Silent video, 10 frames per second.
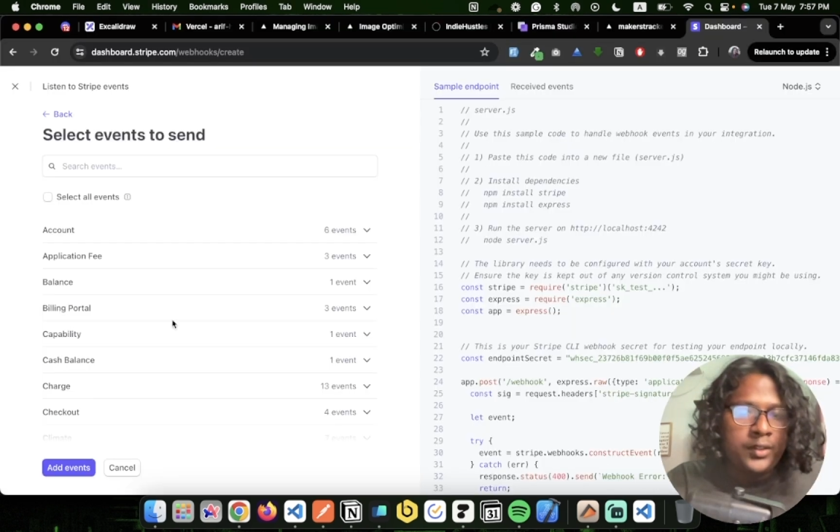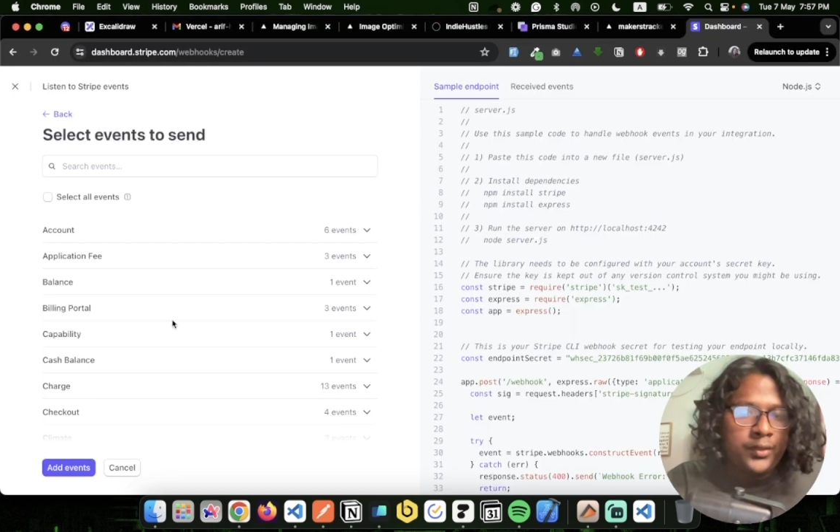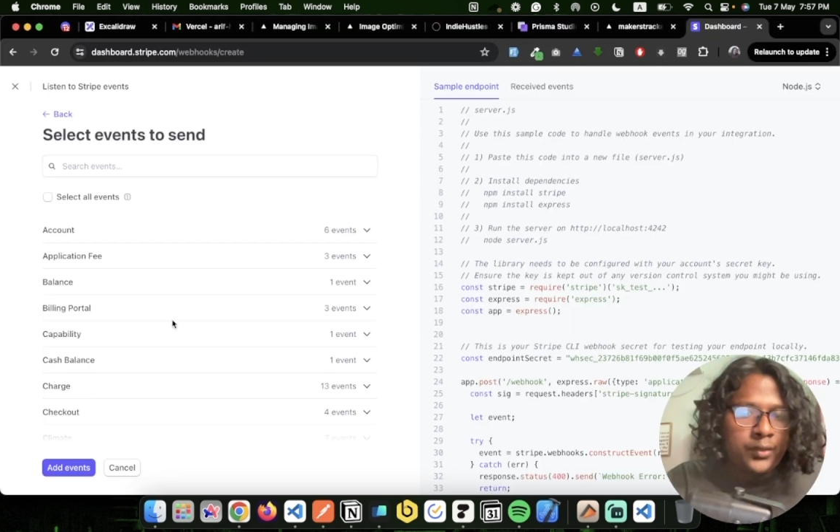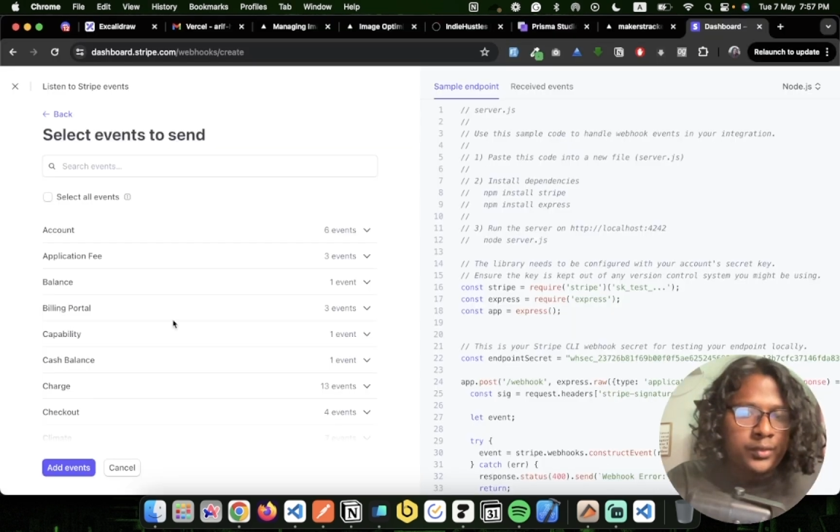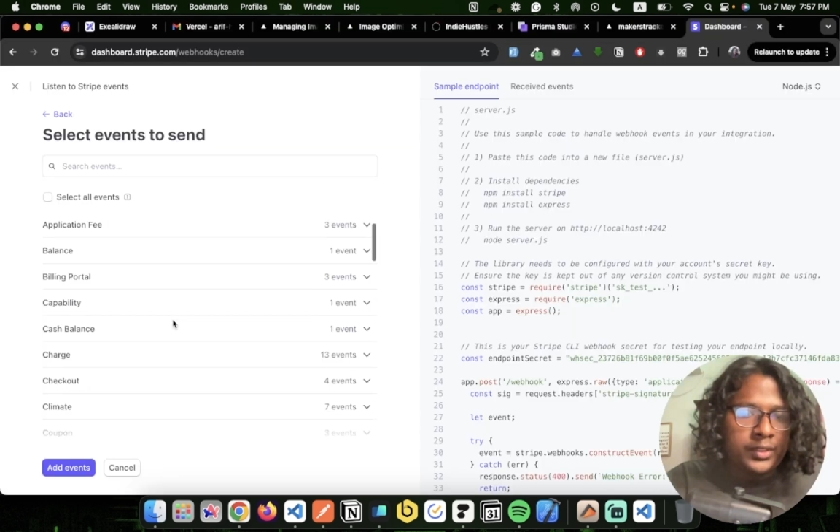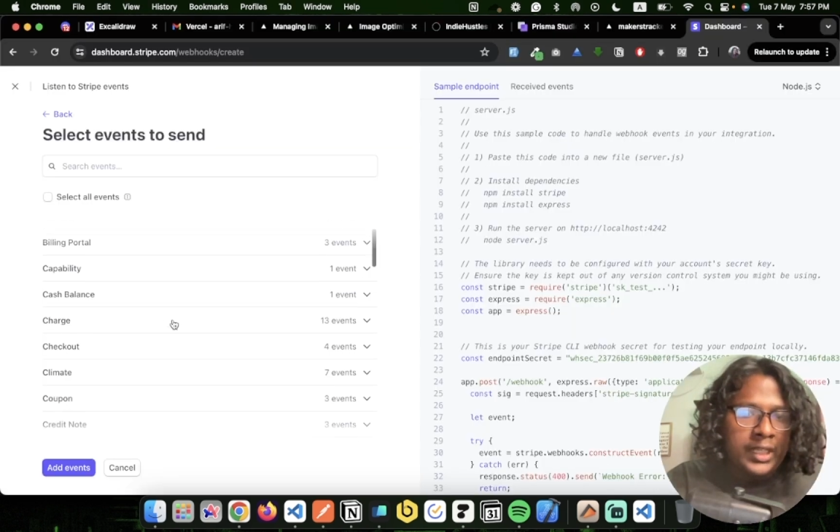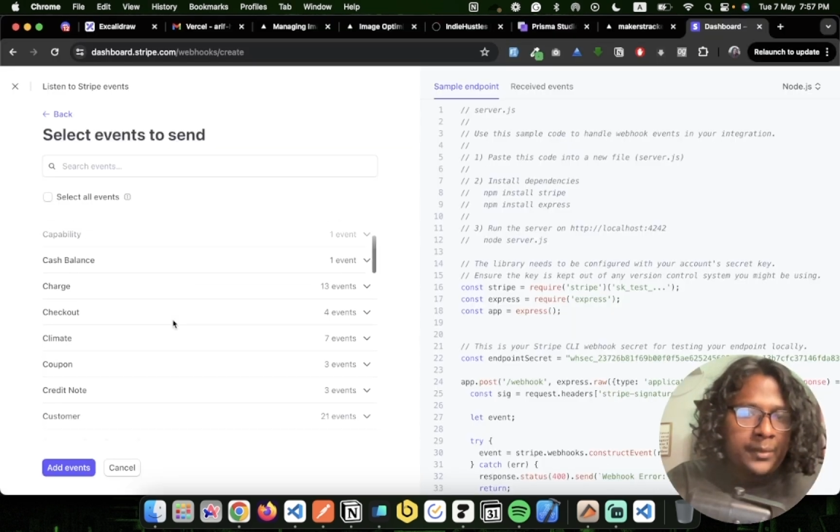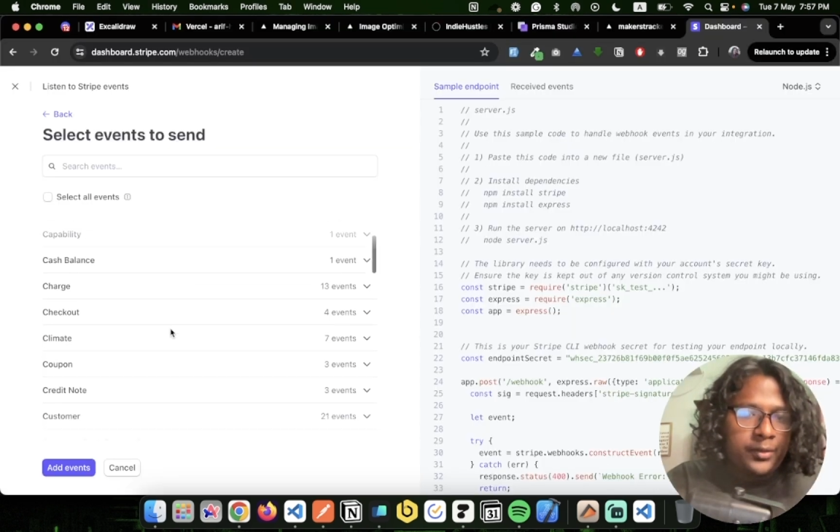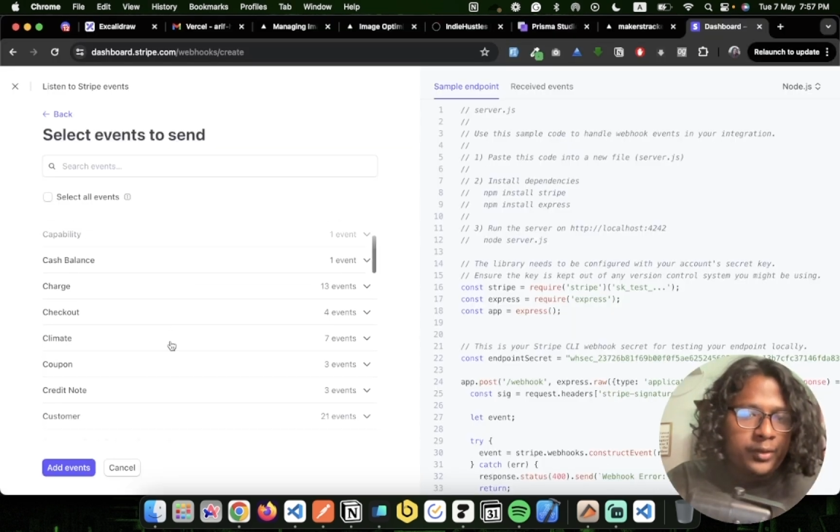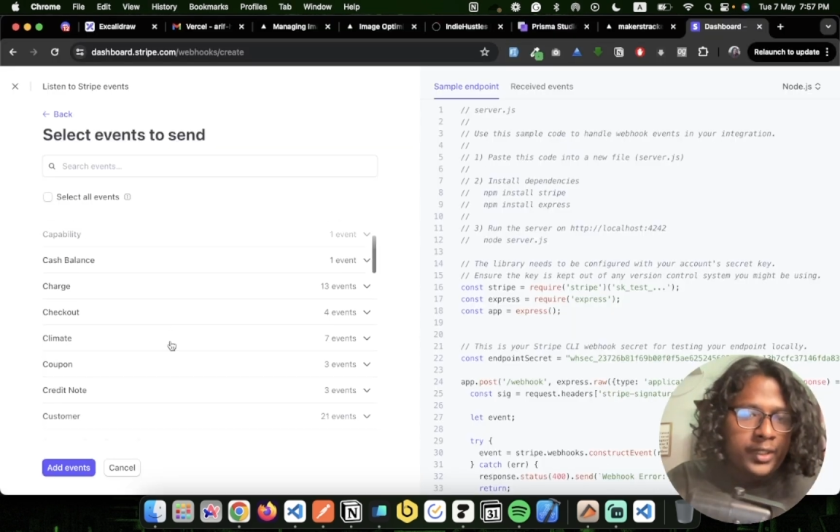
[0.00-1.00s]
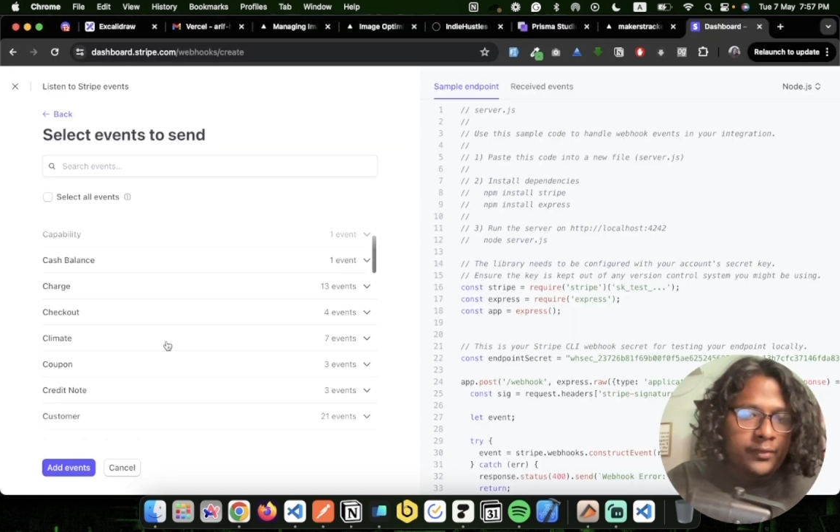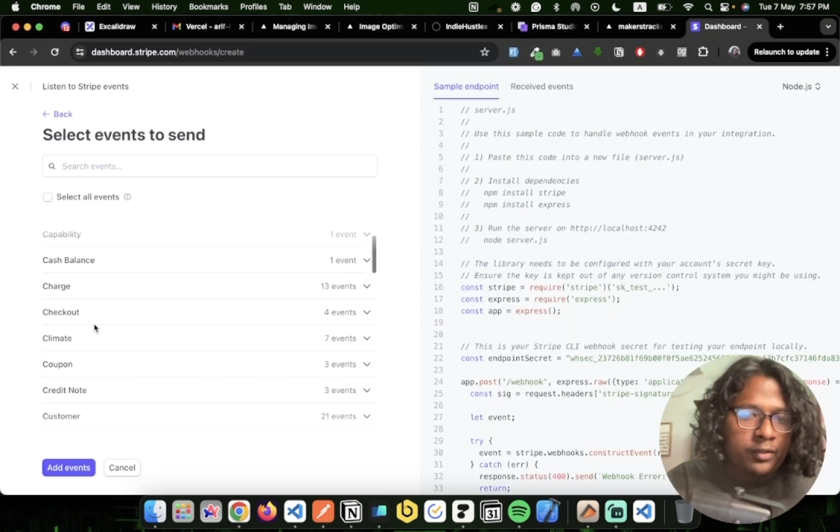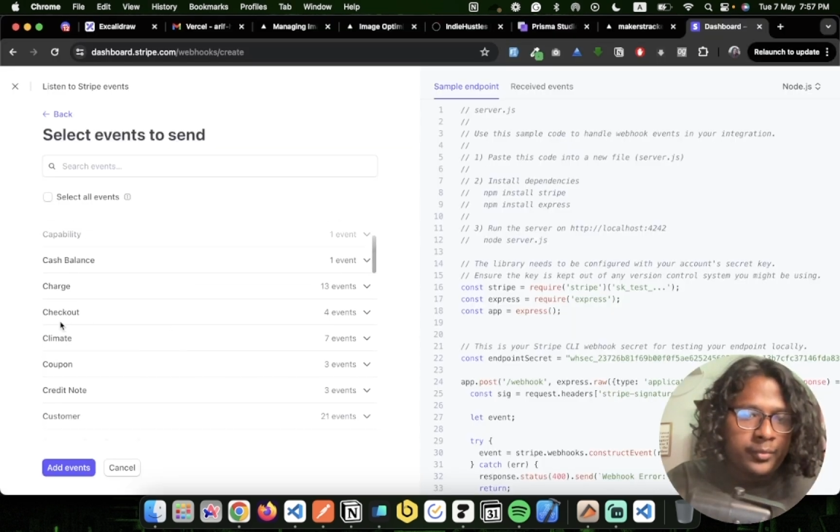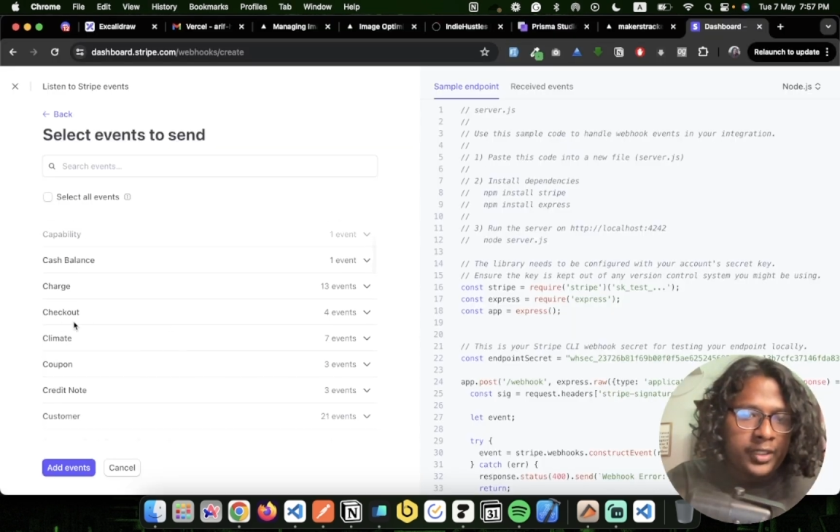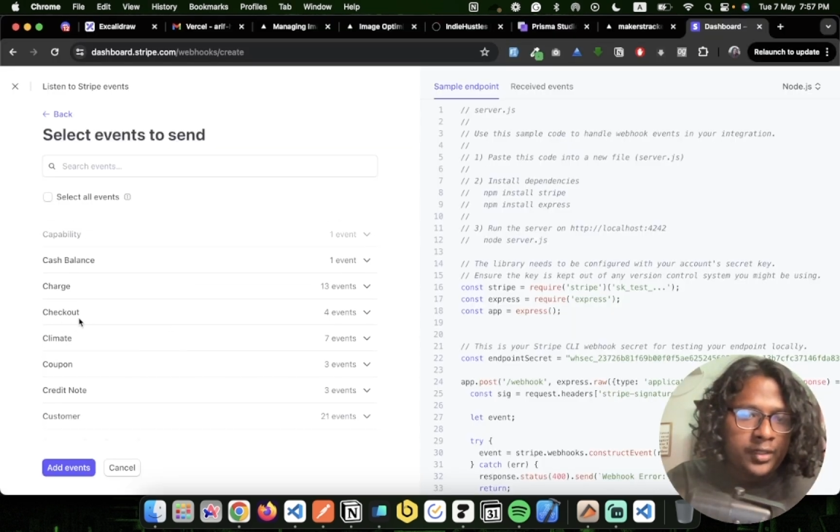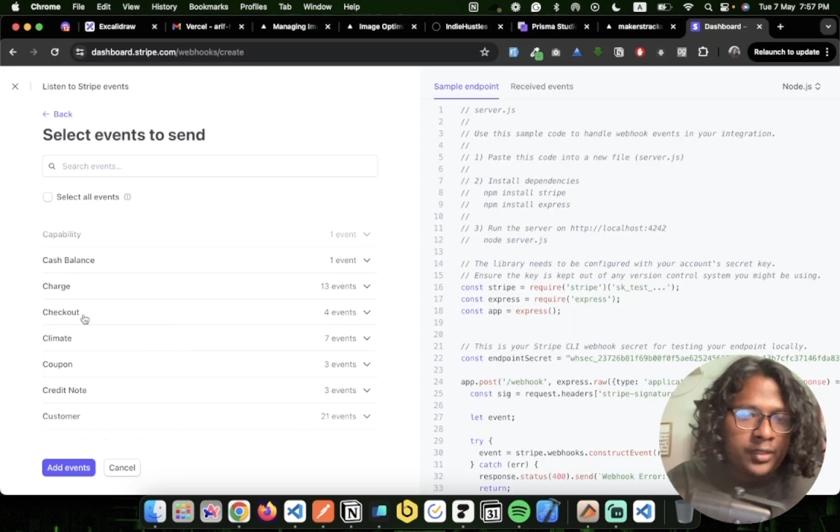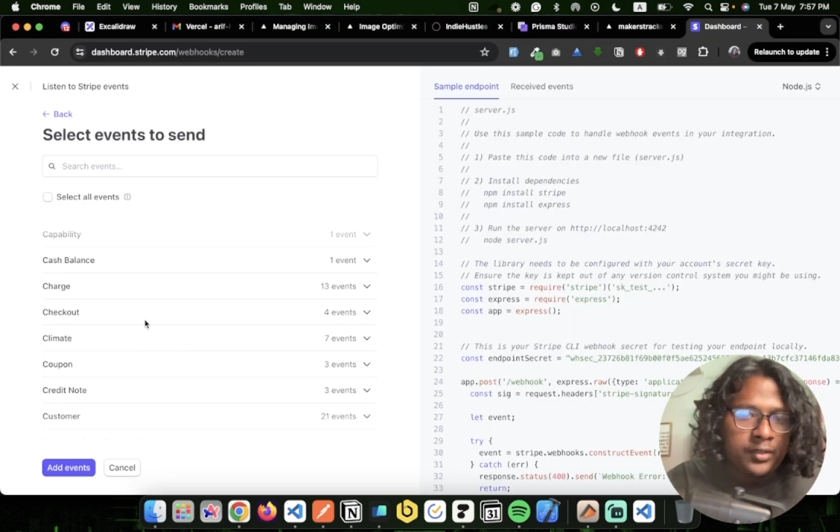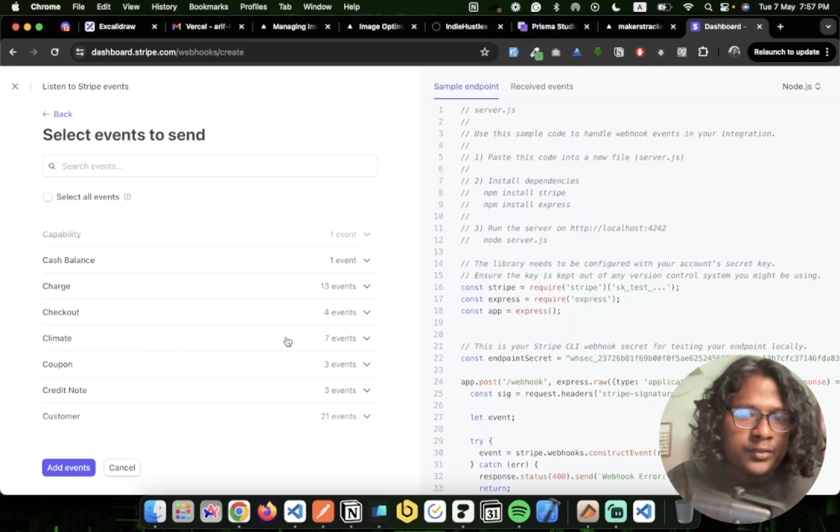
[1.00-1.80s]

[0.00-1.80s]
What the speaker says: So the types you get from here.